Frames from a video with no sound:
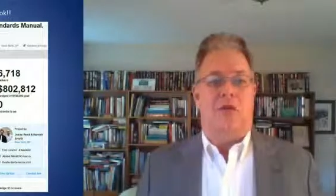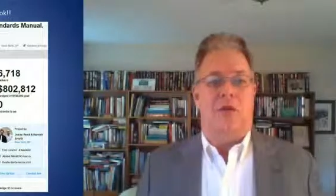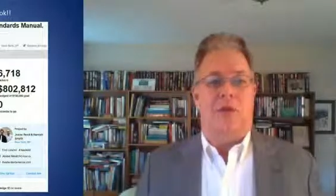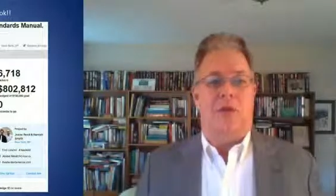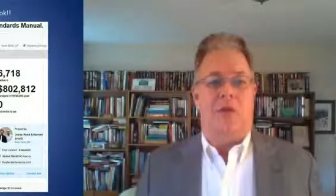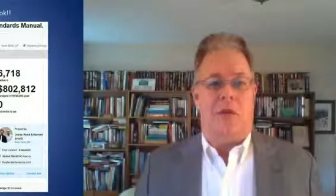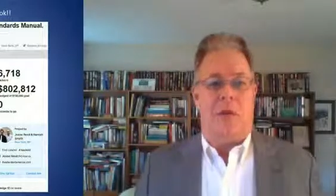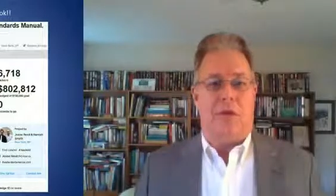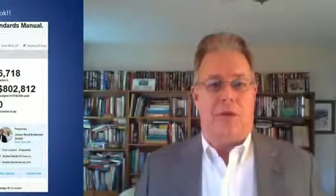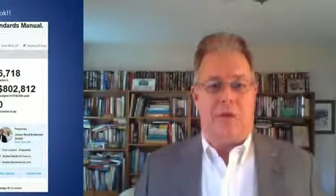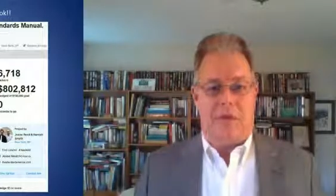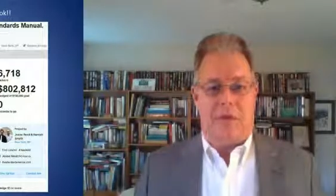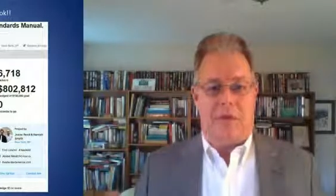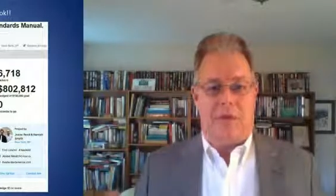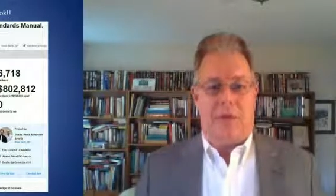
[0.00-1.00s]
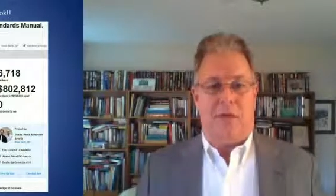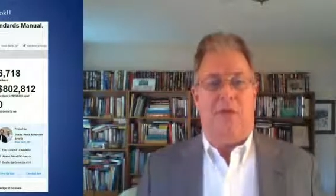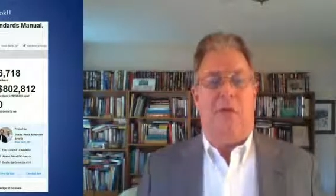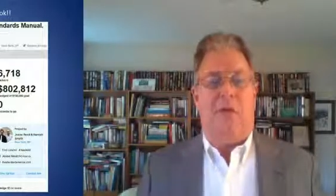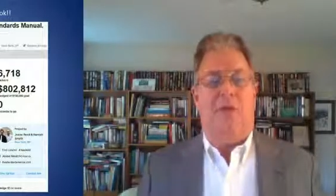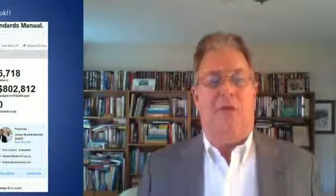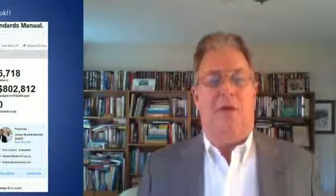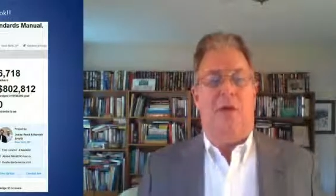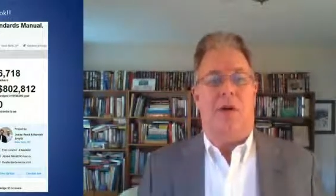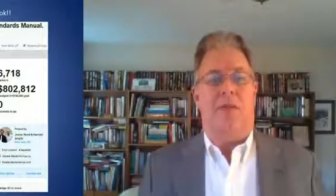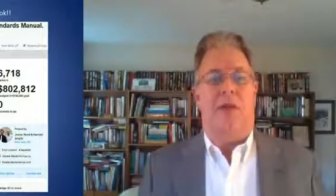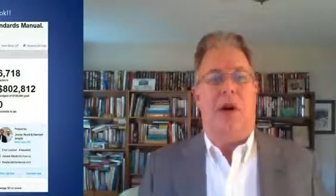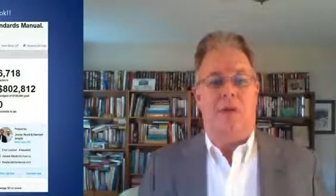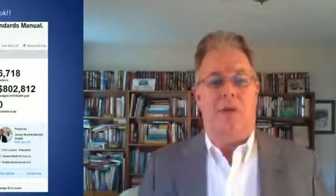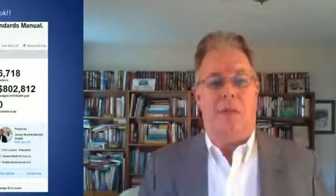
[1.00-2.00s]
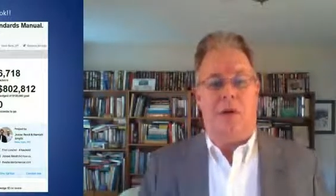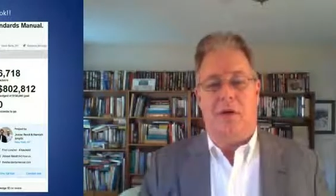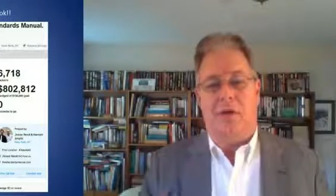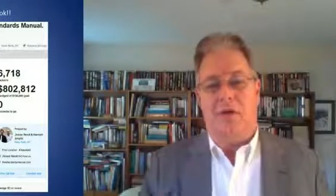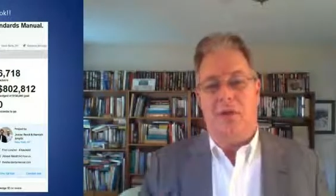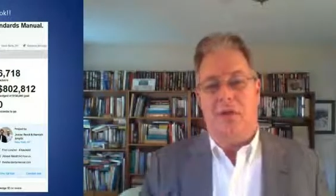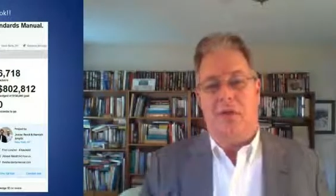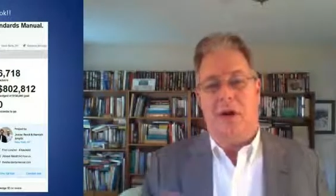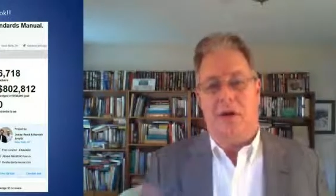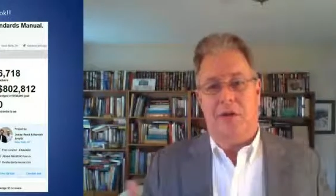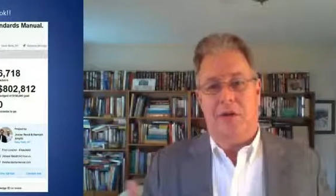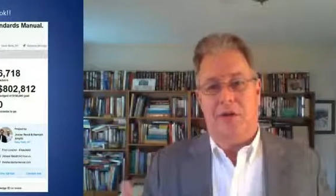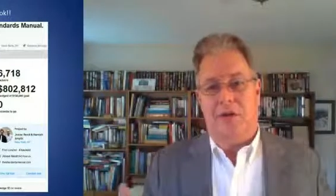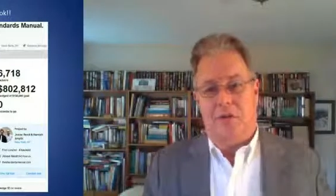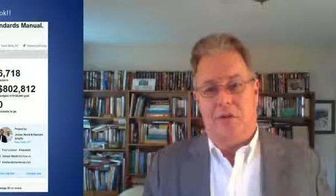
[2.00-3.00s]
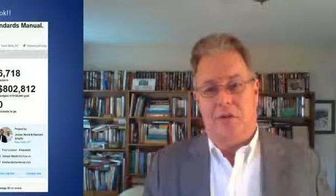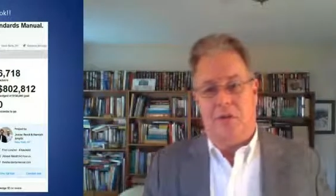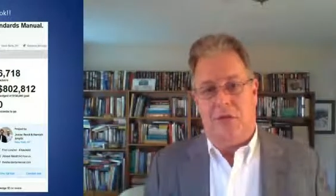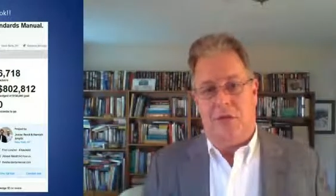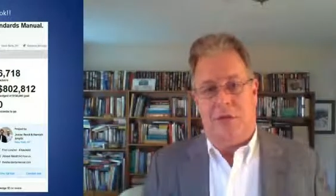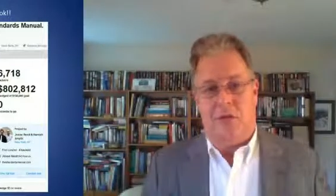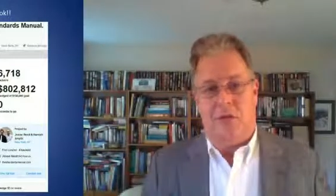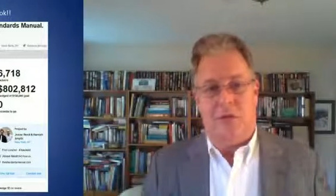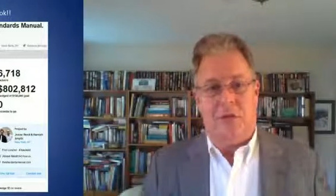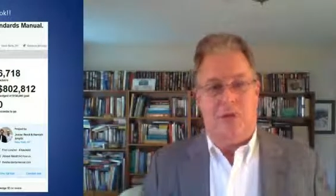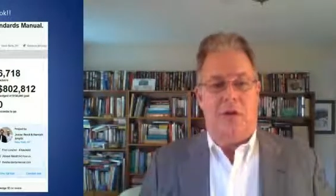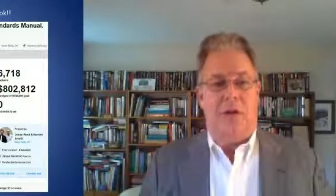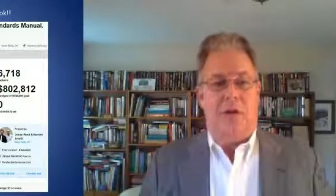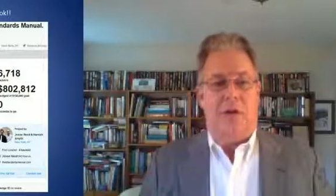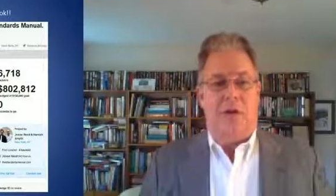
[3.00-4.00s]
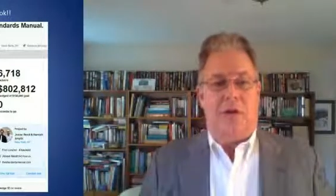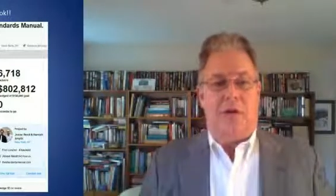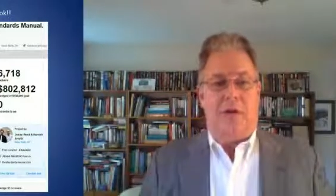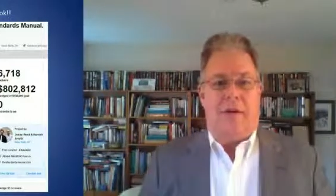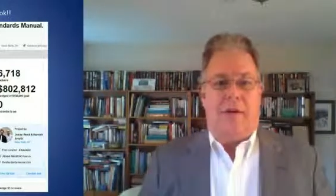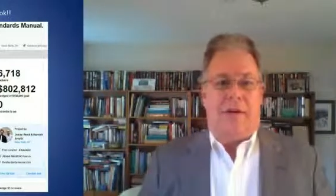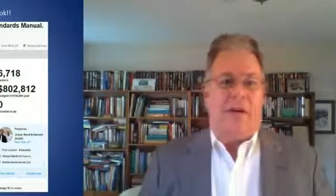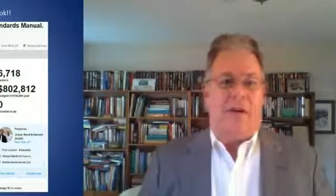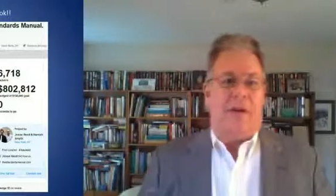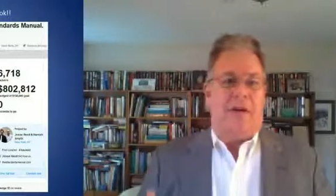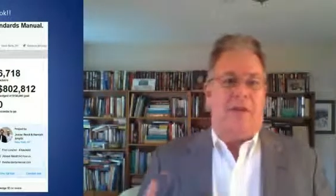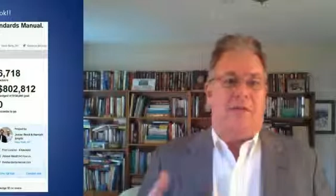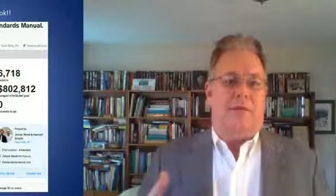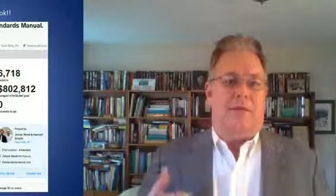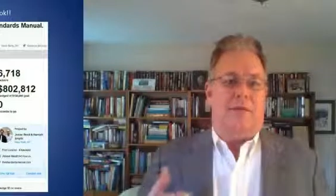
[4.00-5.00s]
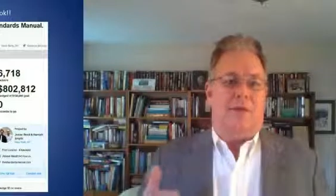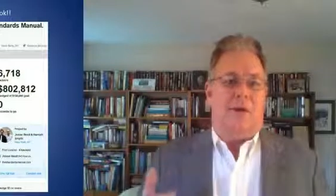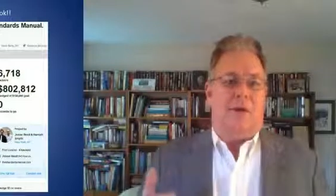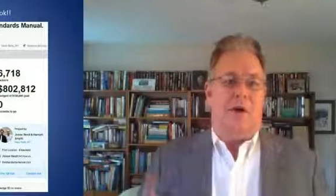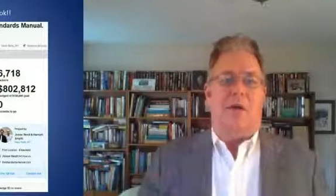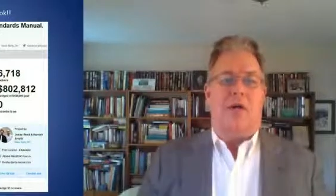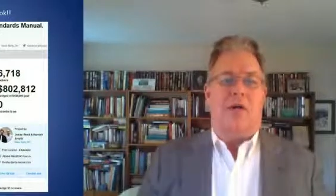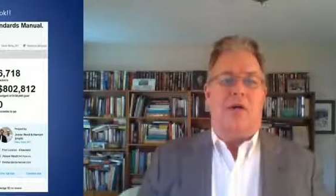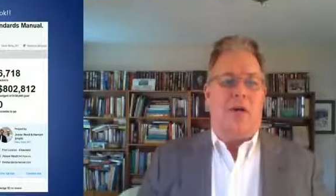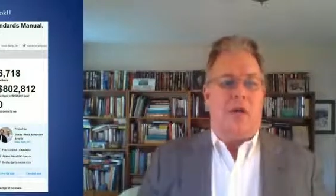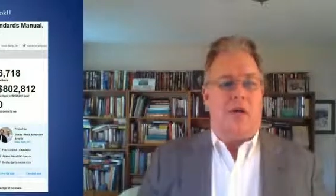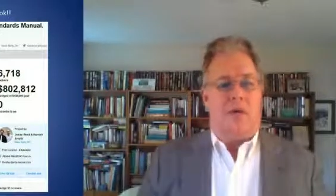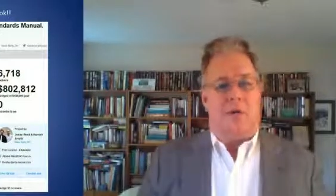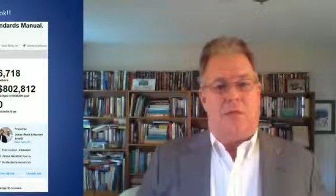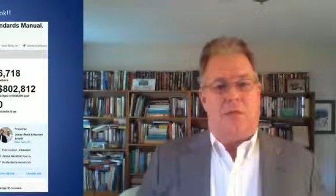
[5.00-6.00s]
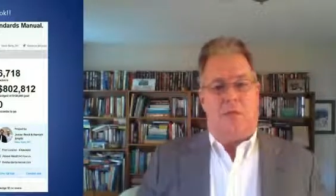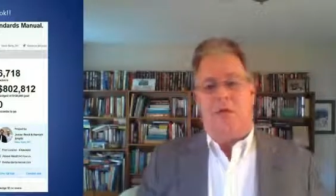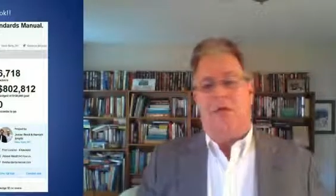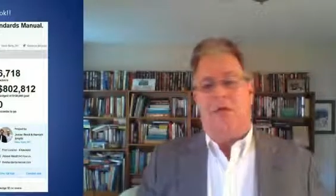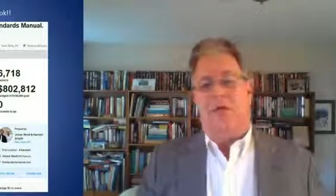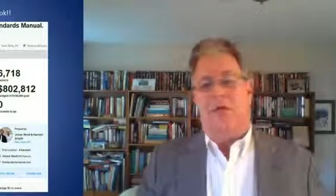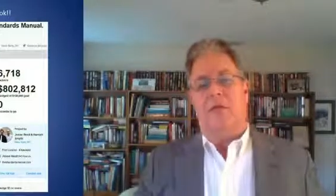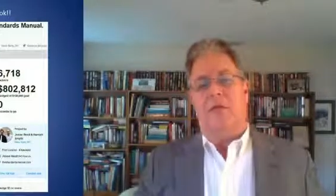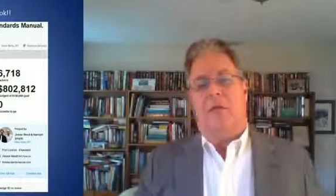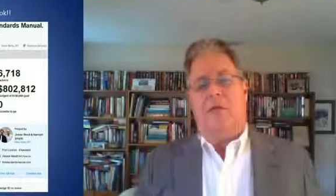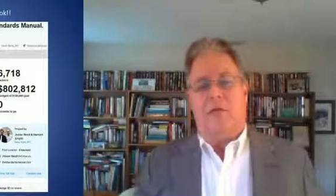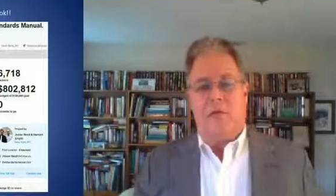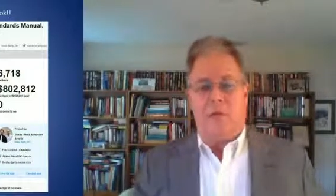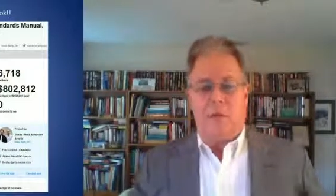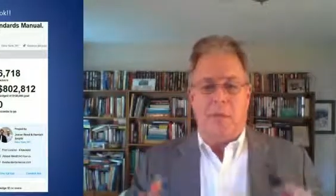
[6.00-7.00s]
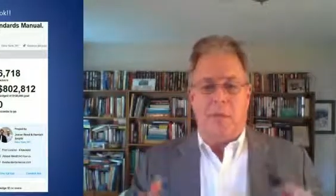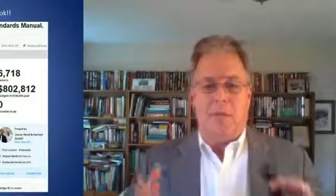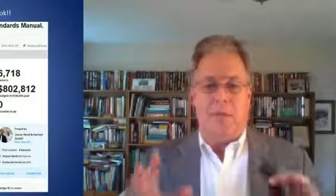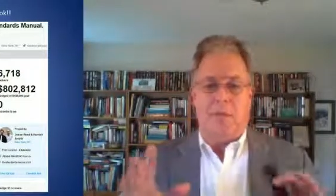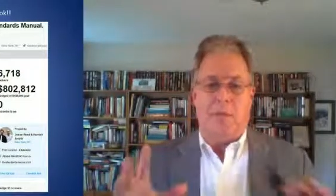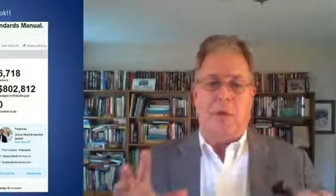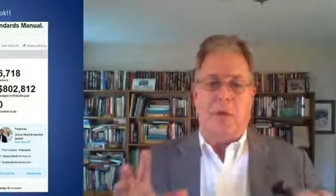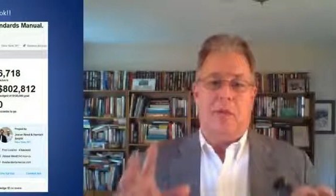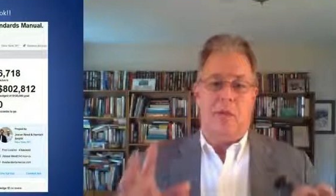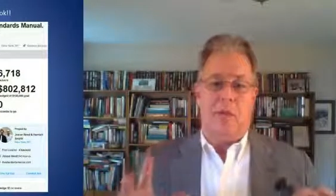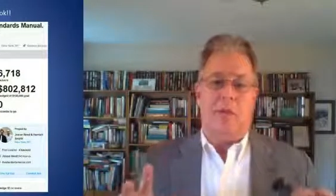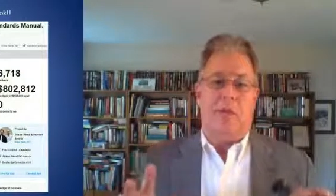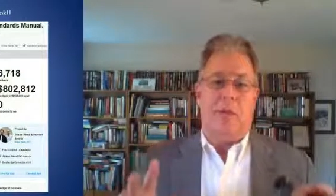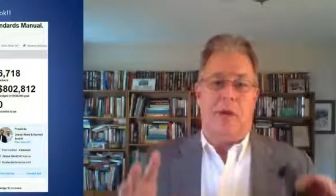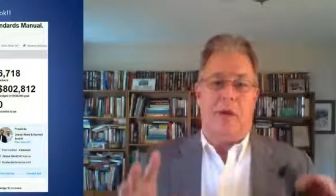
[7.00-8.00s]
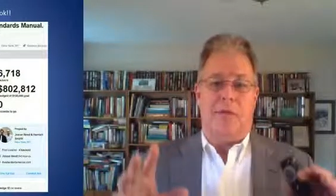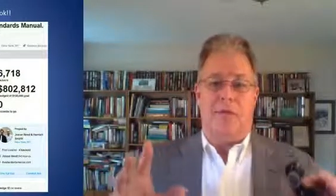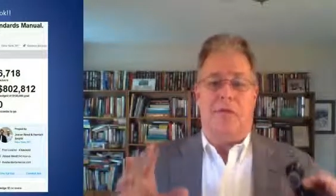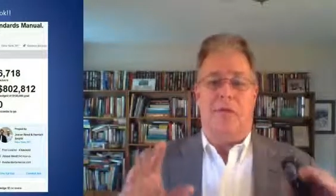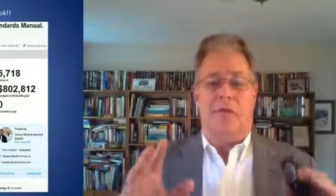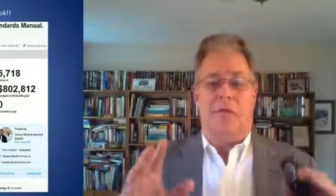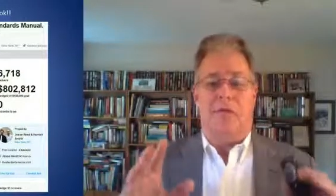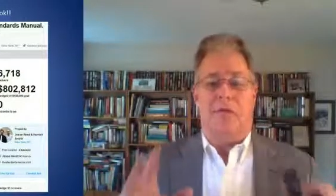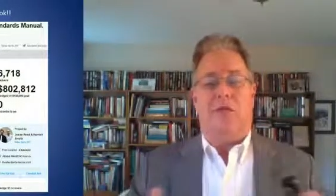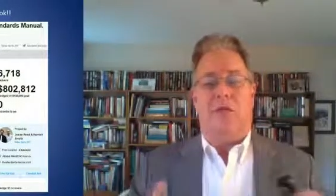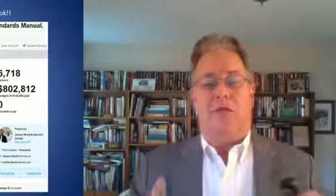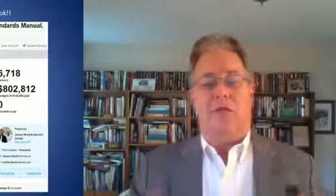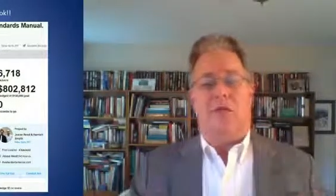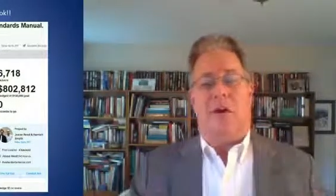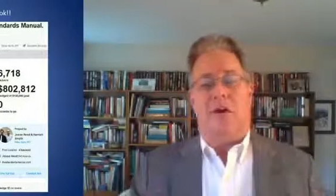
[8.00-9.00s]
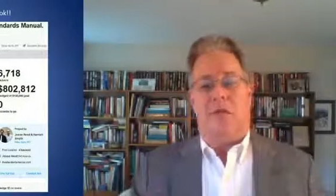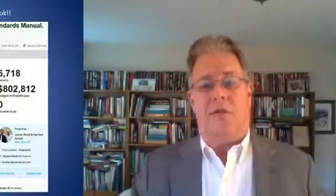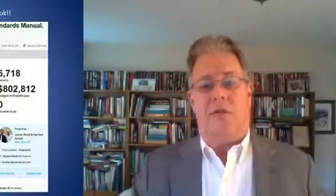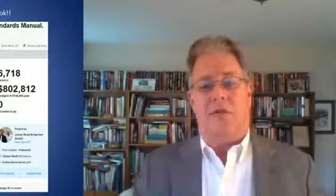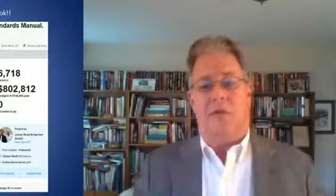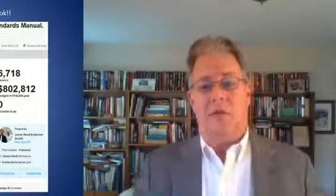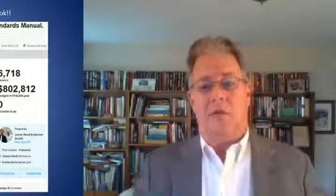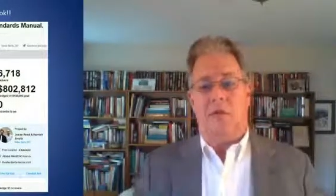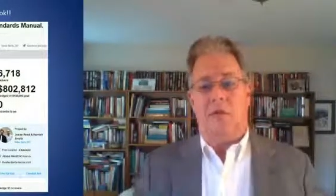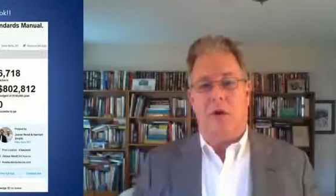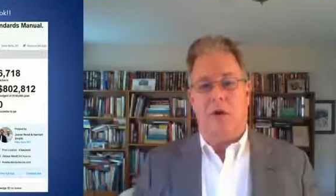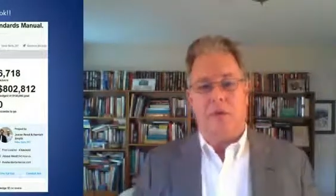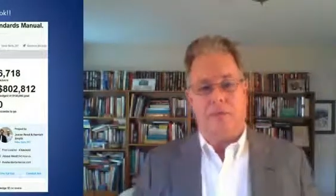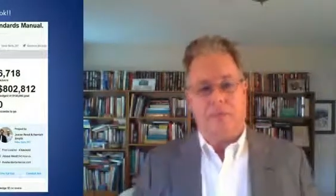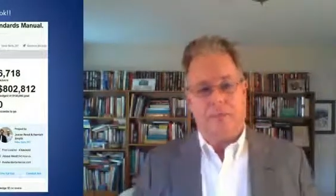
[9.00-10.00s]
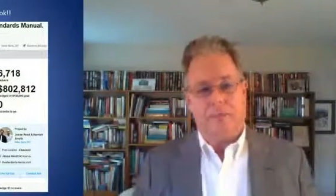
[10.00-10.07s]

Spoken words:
to really get their arms around that and make all the signage consistent. And long ago, 30 years ago or something, they made this big book about this is the official signage for New York.